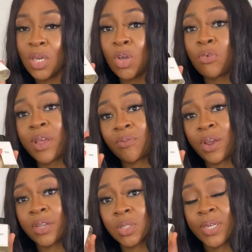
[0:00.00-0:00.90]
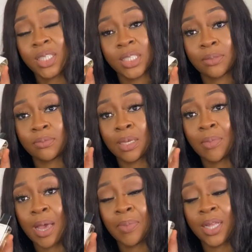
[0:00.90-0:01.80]
A great fragrance to wear to the gym, in
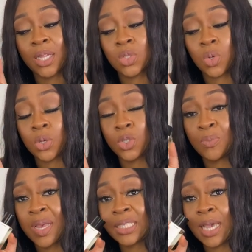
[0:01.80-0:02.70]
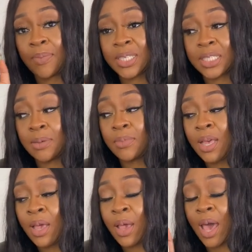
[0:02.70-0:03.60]
my opinion, as well. So bedtime and gym,
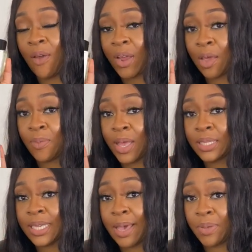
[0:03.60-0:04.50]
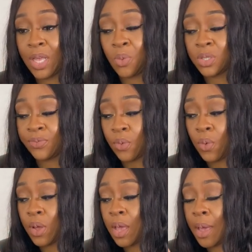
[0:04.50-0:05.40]
I recommend Ebony Woods
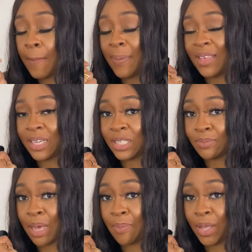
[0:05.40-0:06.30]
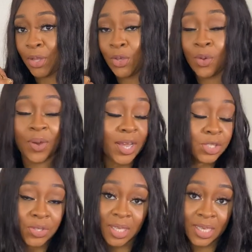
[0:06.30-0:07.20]
for, but that's just my opinion. You can wear it
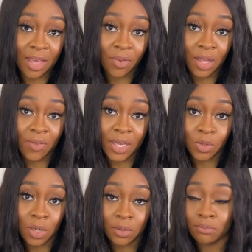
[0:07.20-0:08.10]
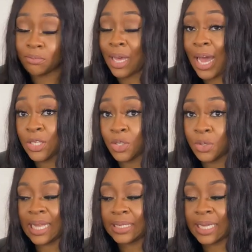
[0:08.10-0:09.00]
during the day if you love it as well. I
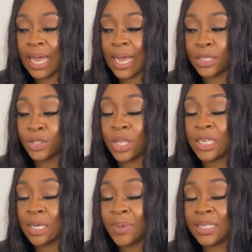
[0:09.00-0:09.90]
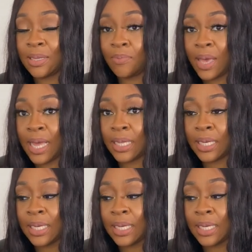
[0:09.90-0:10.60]
do, and to the gym it's the main